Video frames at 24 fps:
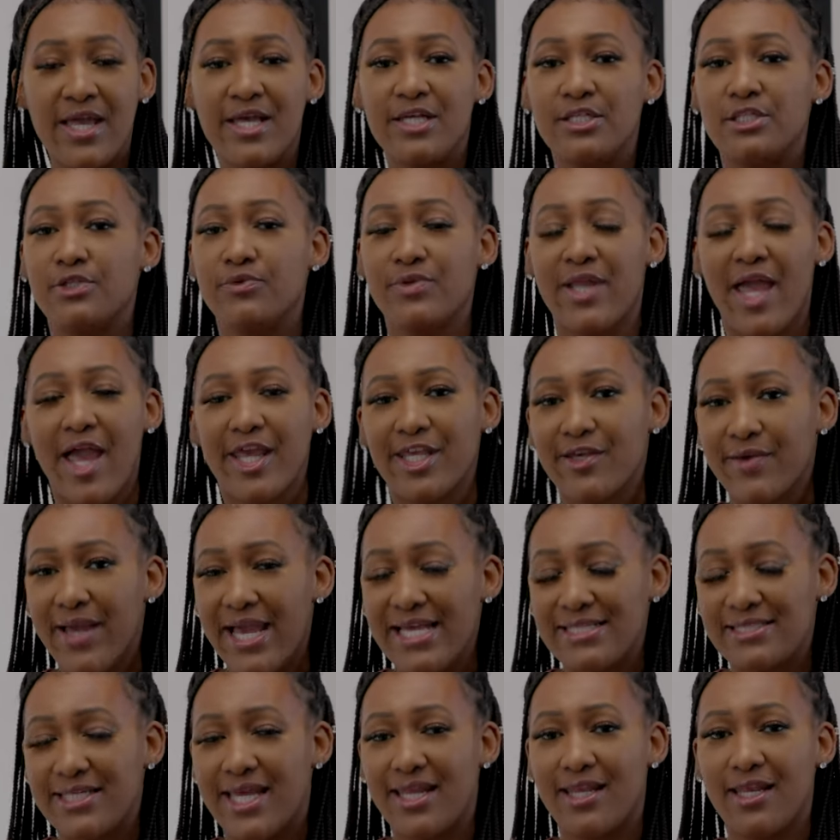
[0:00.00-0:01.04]
So now you
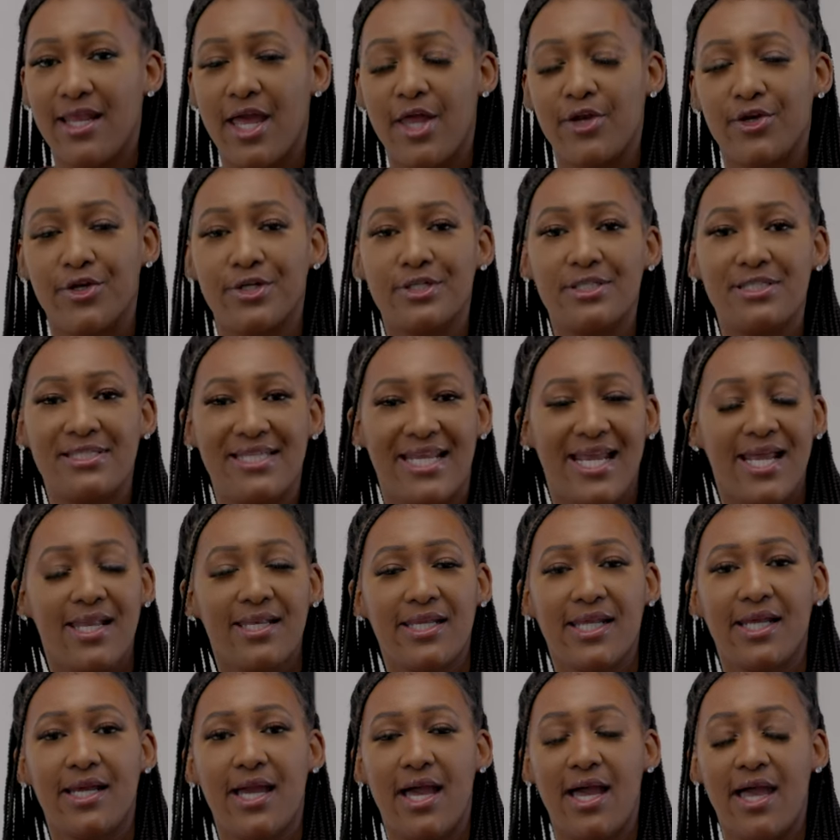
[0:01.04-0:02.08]
guys get an
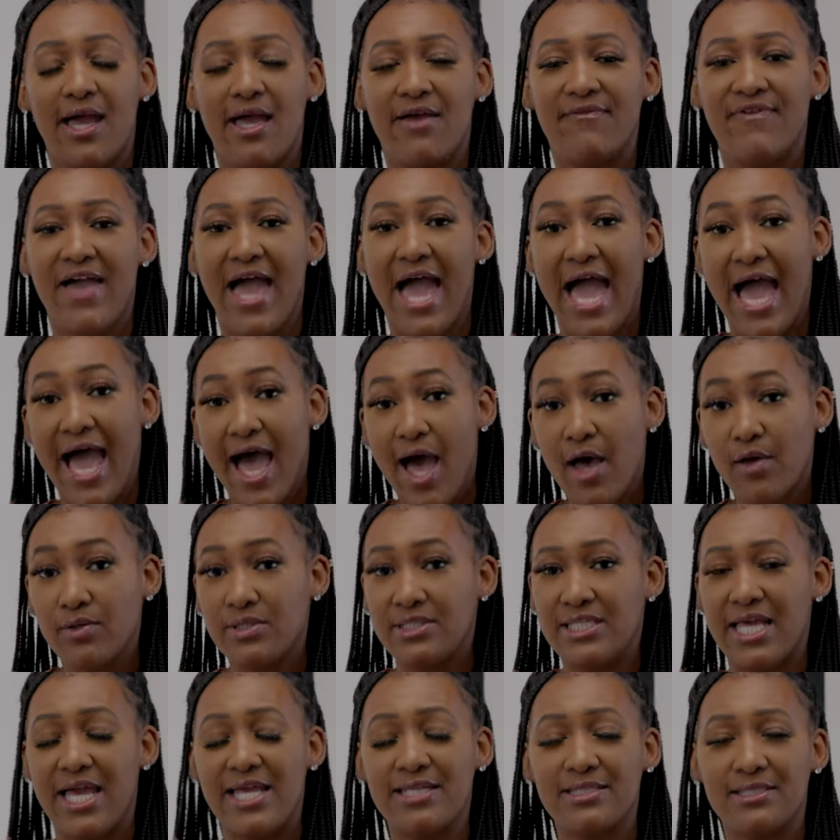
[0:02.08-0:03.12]
understanding of how
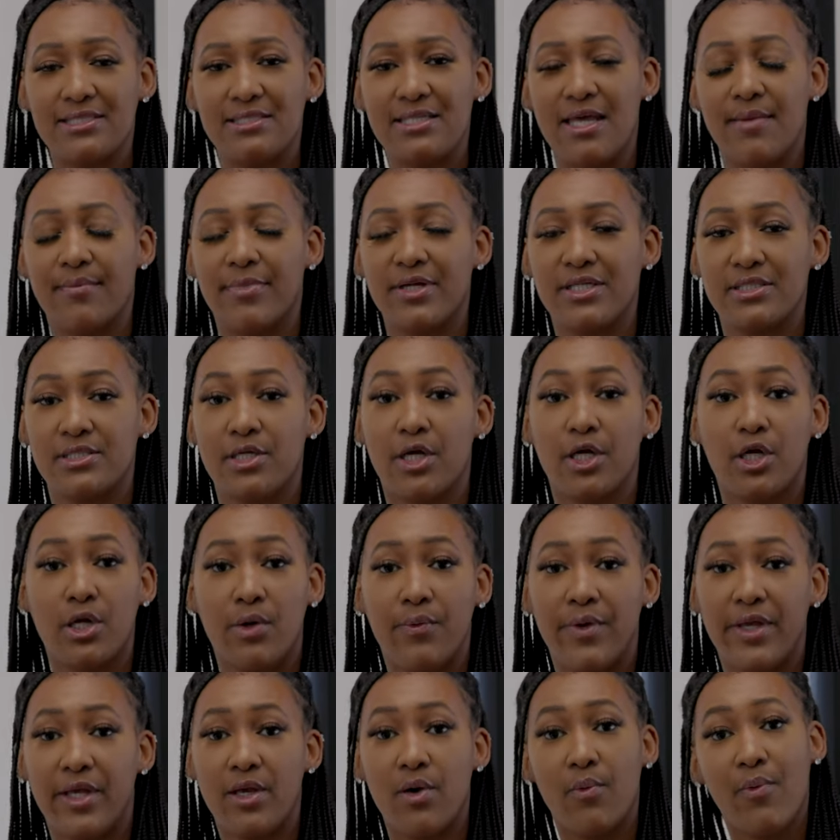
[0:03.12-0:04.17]
DUNS numbers are
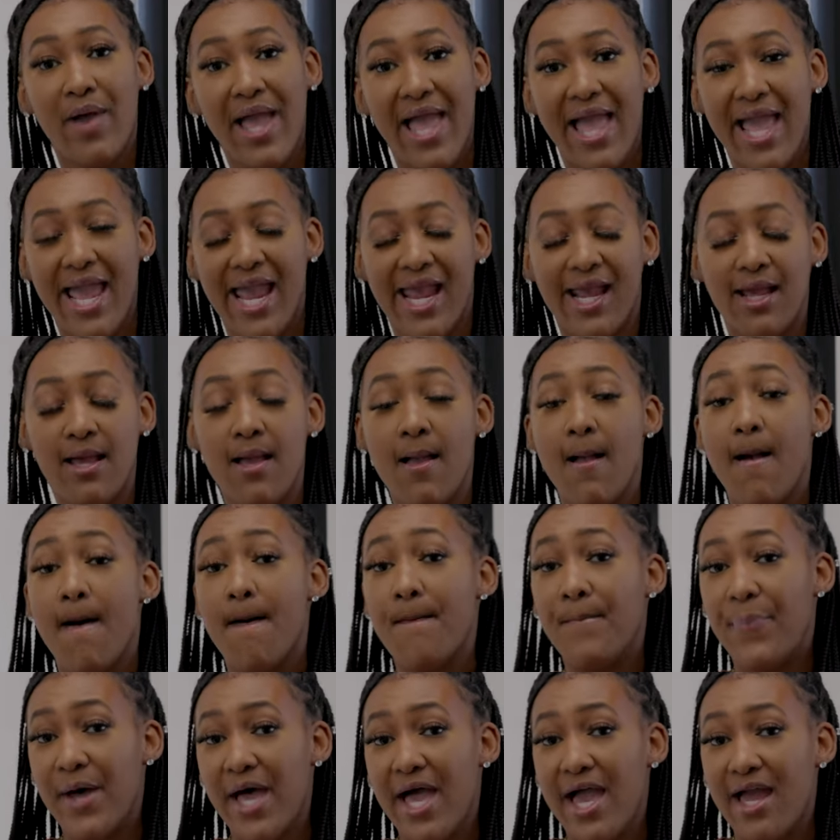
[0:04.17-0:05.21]
going away.
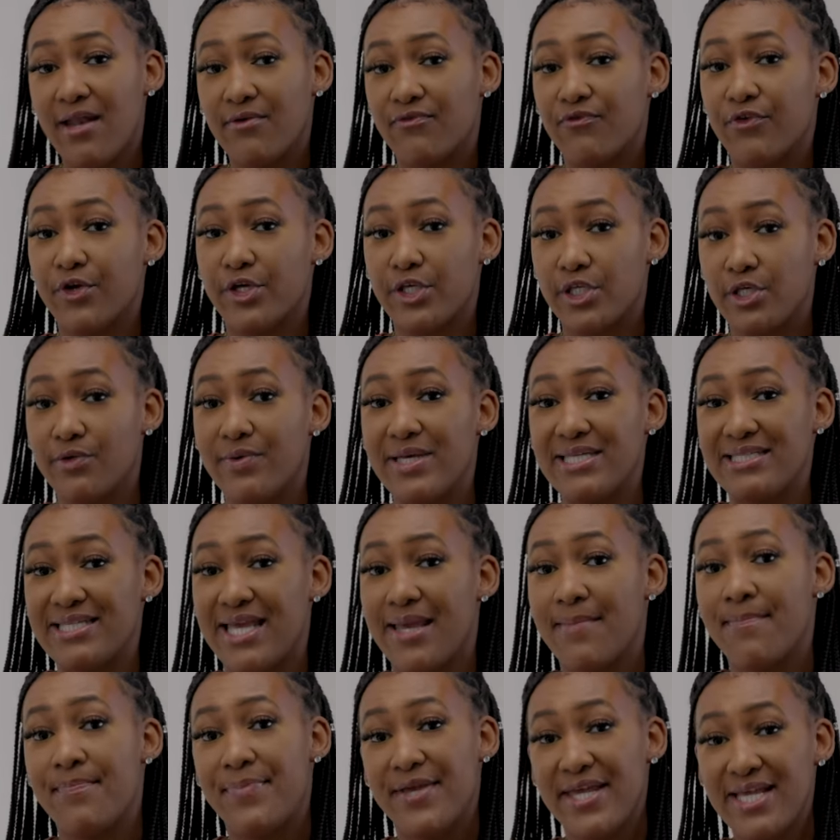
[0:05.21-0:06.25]
But for you as
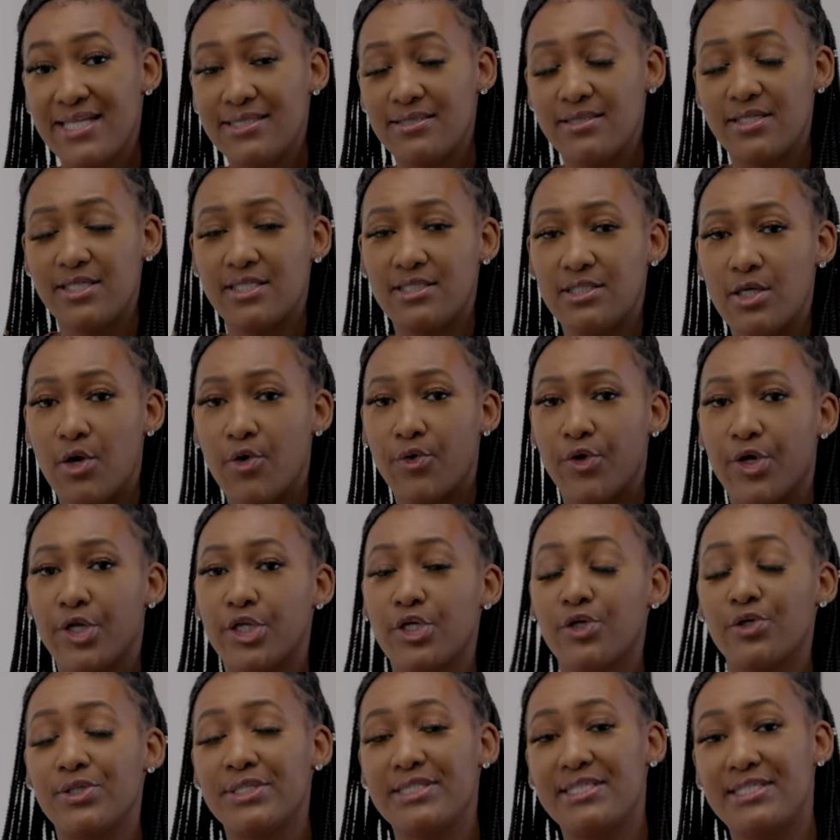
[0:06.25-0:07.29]
a business owner,
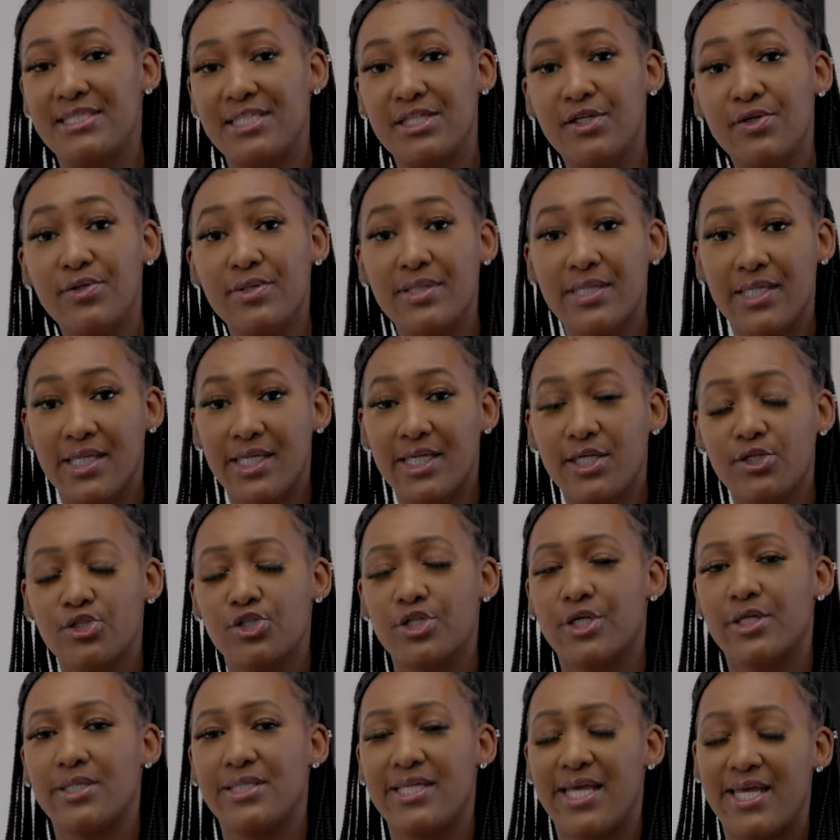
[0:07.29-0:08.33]
you'll still need
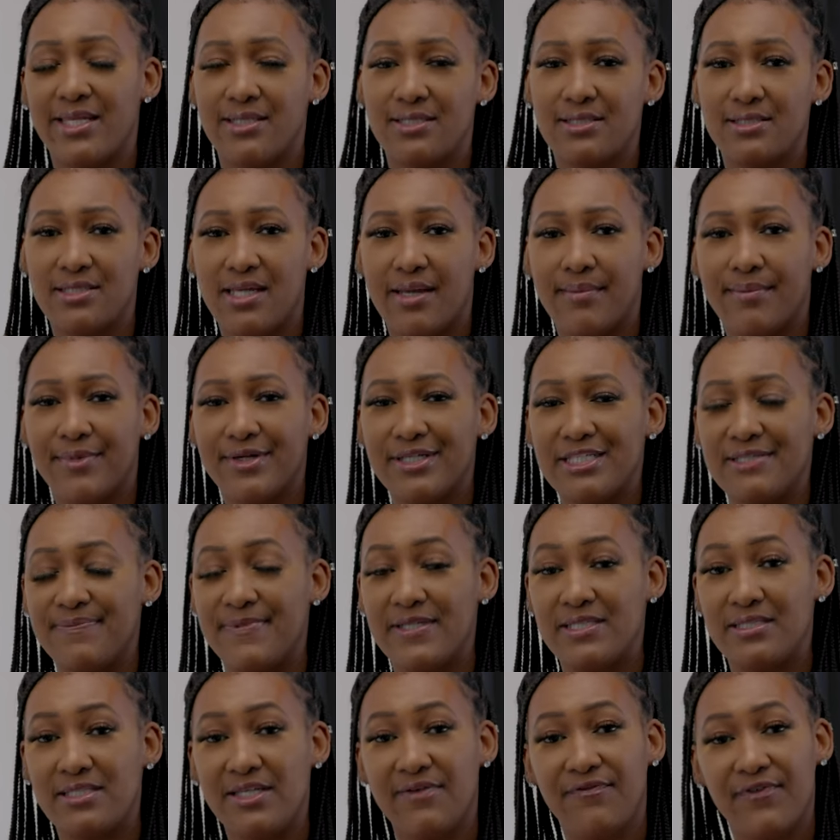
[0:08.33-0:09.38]
your DUNS number
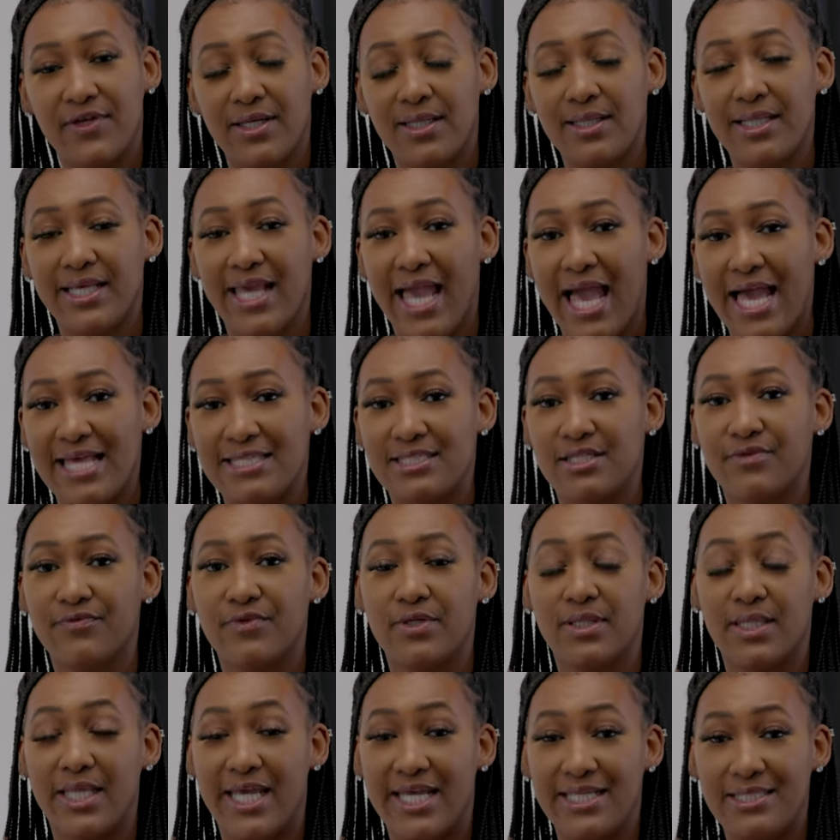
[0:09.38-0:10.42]
specifically as it
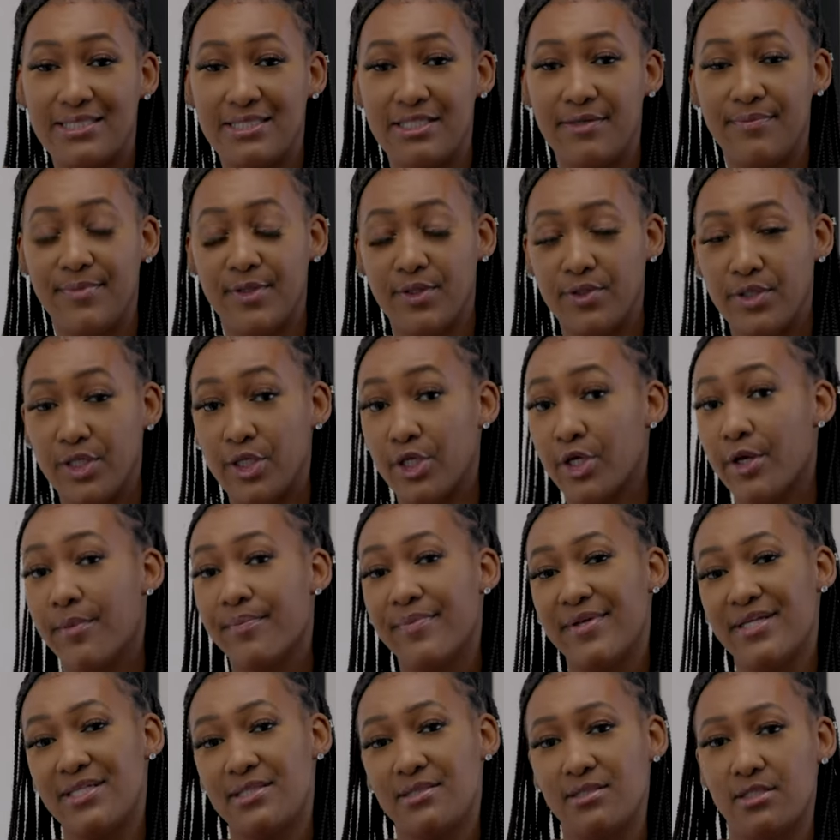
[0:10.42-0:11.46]
relates to building your
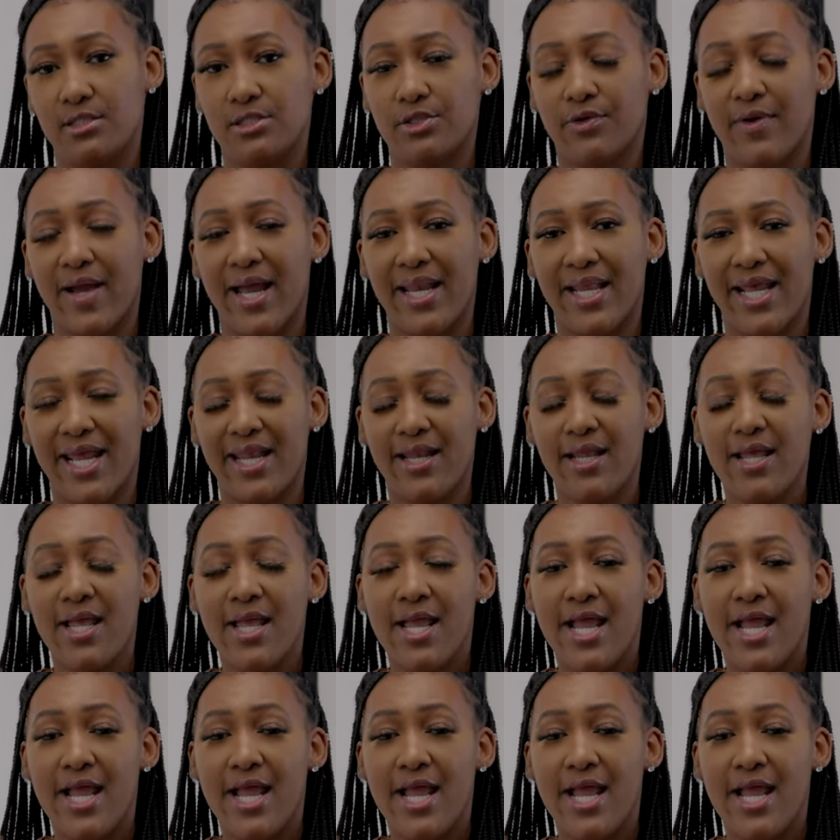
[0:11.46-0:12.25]
business credit.